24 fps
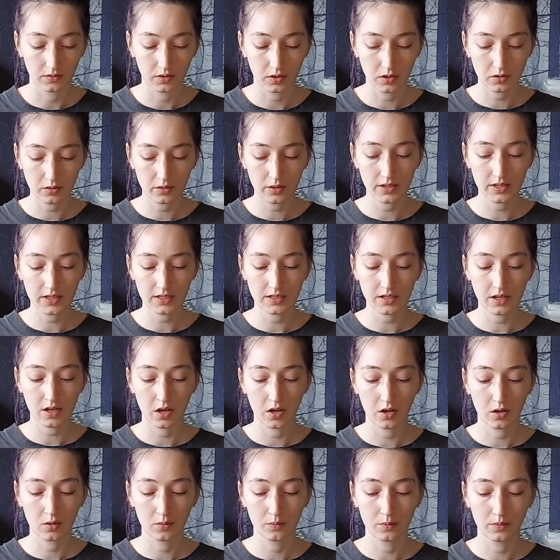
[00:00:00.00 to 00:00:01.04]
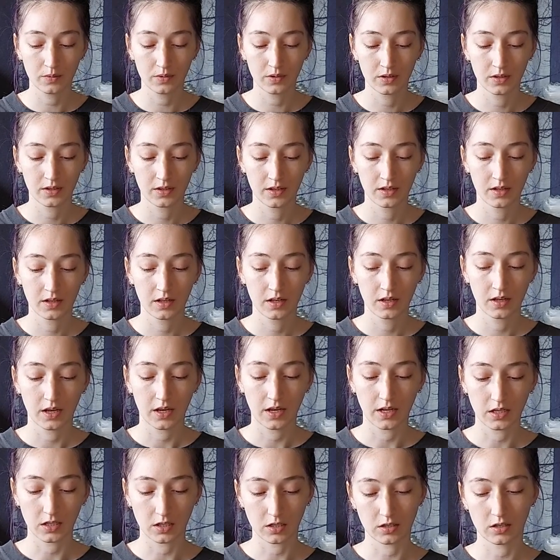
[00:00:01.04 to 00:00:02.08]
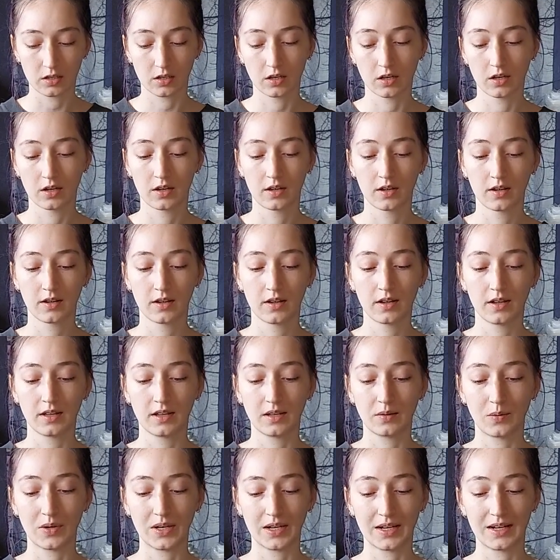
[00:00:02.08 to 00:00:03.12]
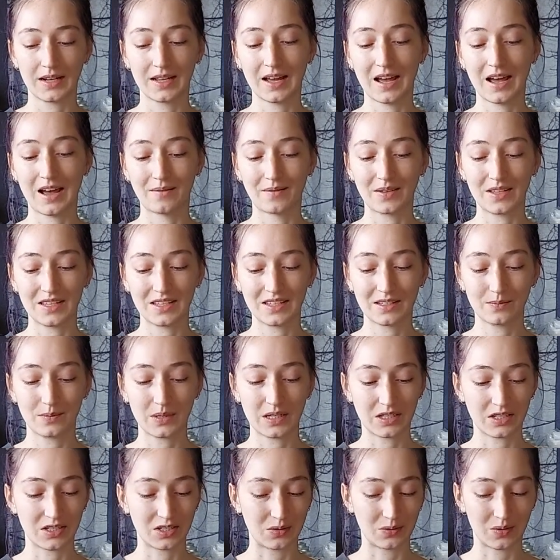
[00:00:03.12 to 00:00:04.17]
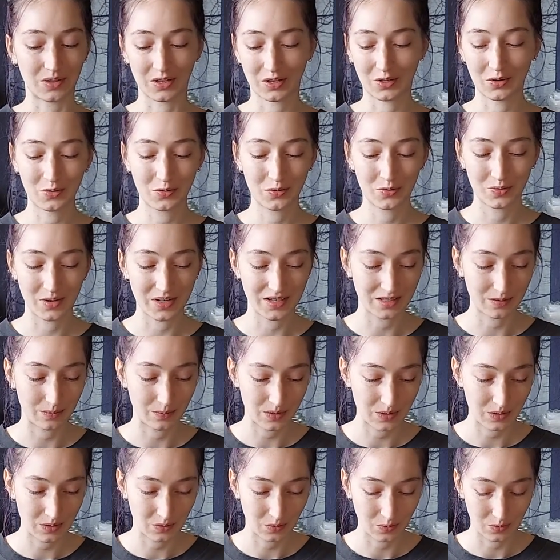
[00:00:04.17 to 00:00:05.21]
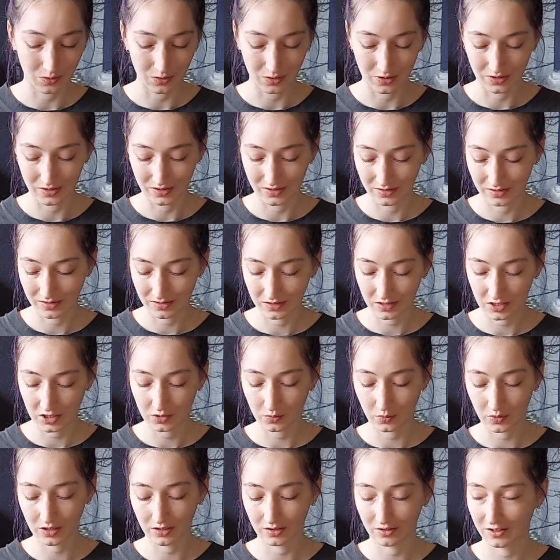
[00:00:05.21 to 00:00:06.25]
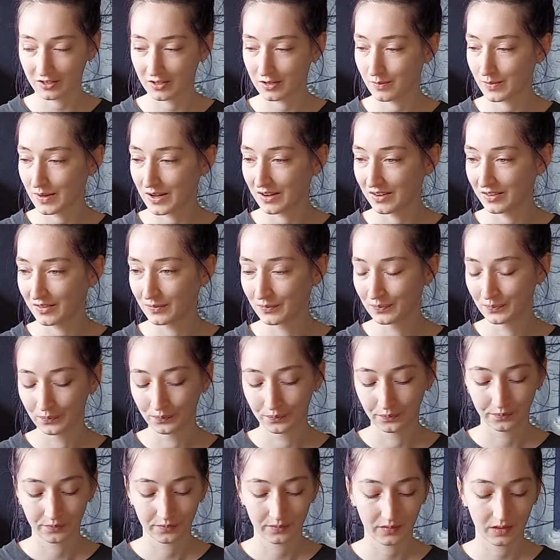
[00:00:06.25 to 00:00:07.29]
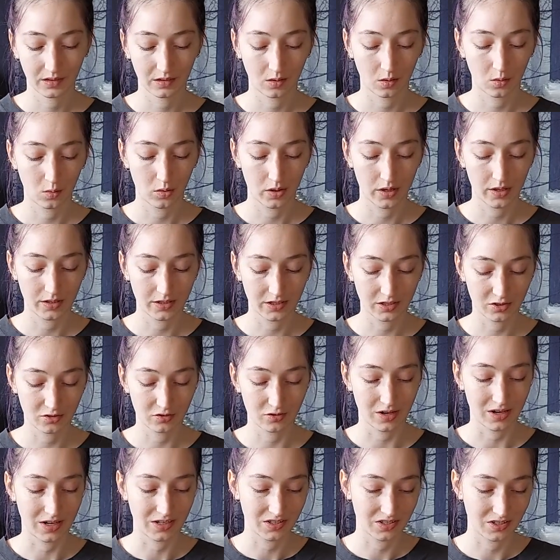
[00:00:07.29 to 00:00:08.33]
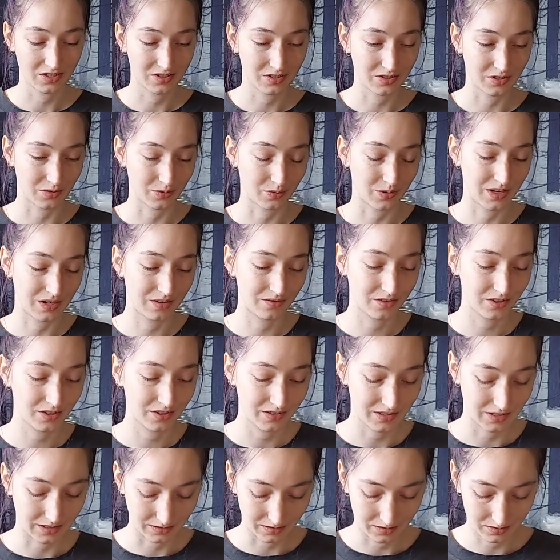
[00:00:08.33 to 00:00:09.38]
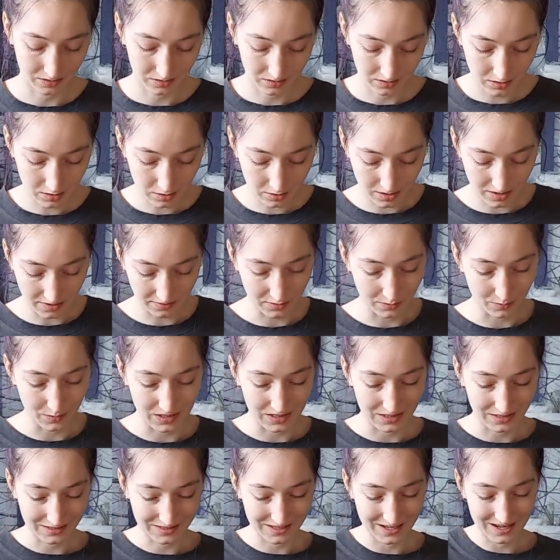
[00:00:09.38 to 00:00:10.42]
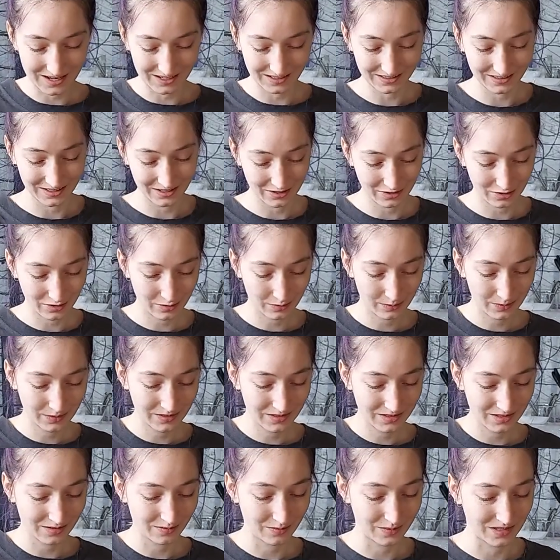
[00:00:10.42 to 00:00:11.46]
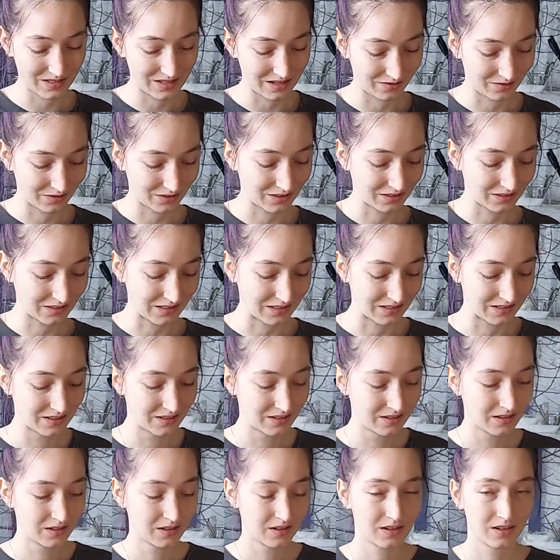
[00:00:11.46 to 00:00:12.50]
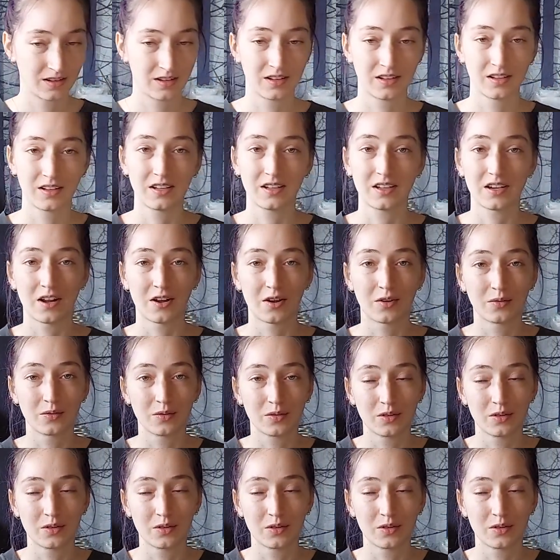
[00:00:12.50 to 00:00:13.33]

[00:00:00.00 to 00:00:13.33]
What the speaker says: you're doing this at home and you're wanting to copy this because you want a cool recipe, or you just want to learn about oil extractions or whatever, like you don't have to be exact. Like herbalism is definitely, you know,